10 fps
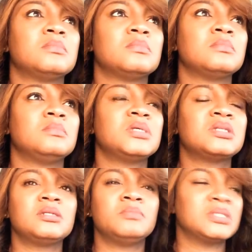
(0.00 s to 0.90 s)

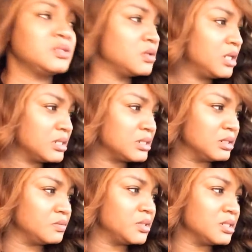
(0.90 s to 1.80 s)
Mr. Douglas
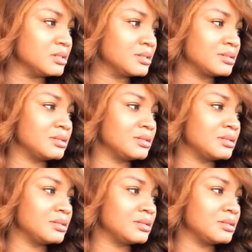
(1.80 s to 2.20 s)
said, which is